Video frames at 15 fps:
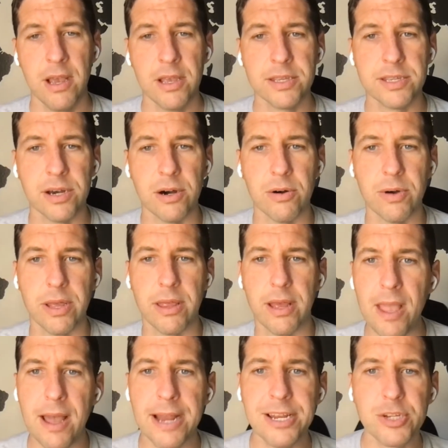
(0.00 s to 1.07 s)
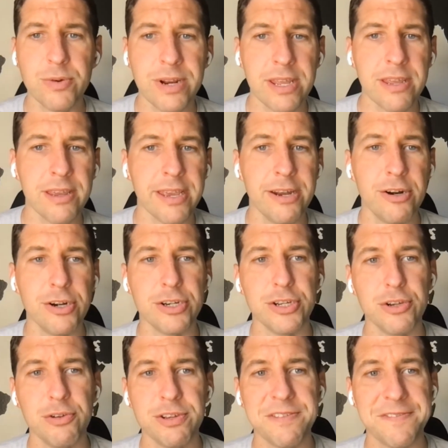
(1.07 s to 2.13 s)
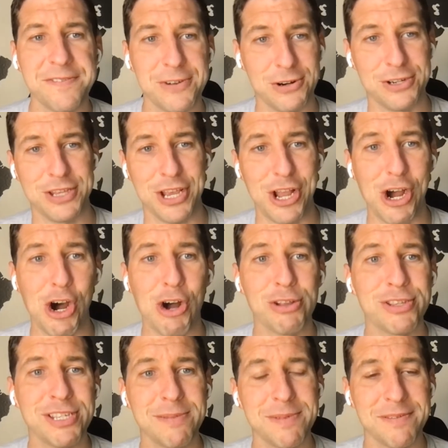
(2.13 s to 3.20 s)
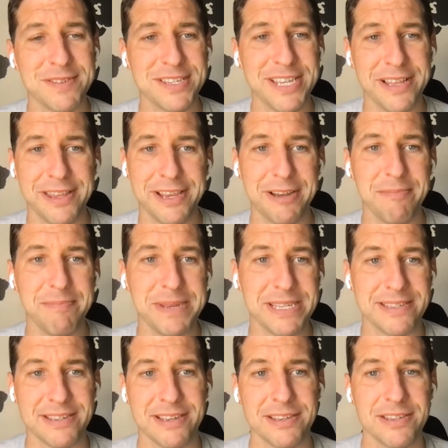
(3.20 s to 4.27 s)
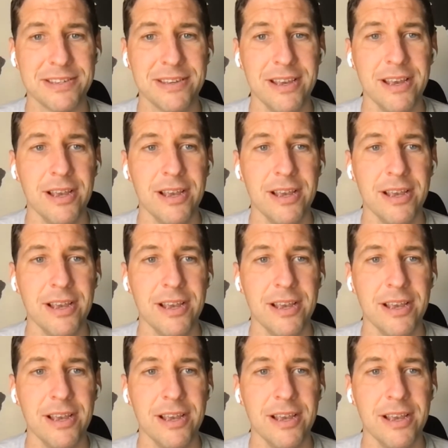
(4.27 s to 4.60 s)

So I just want to introduce first the concept of selling a business.